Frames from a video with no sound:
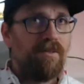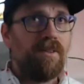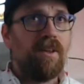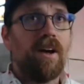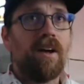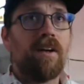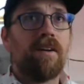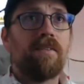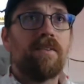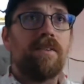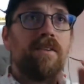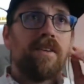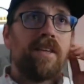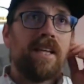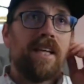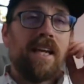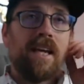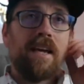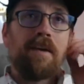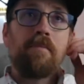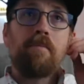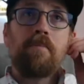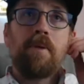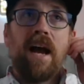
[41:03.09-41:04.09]
The
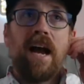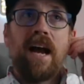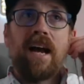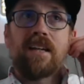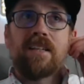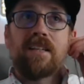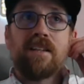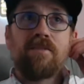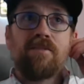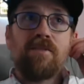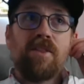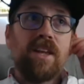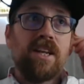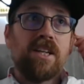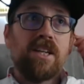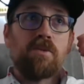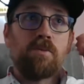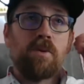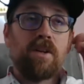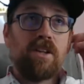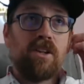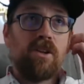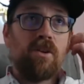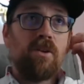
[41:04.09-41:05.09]
impact of this
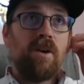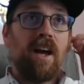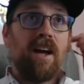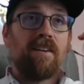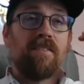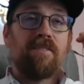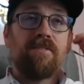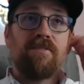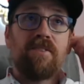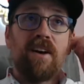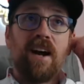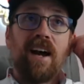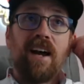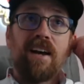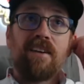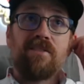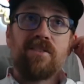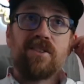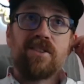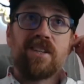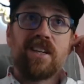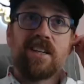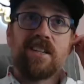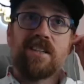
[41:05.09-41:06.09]
when you have
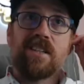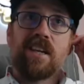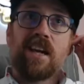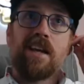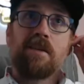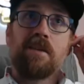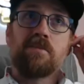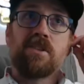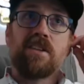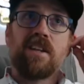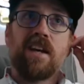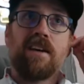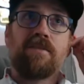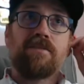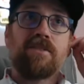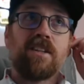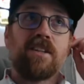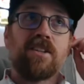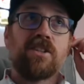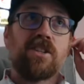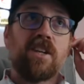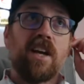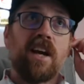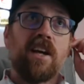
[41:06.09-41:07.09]
5-6 games left in
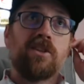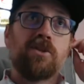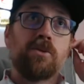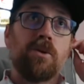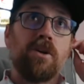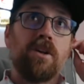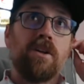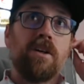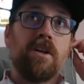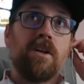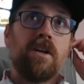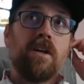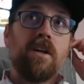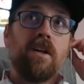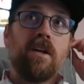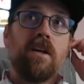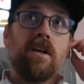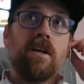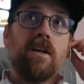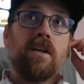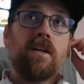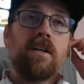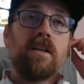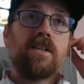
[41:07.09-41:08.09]
a schedule
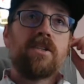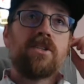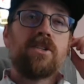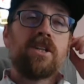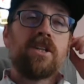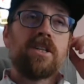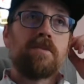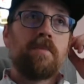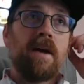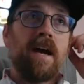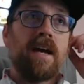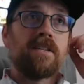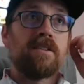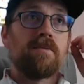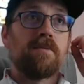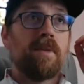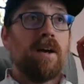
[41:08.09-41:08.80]
is just massive.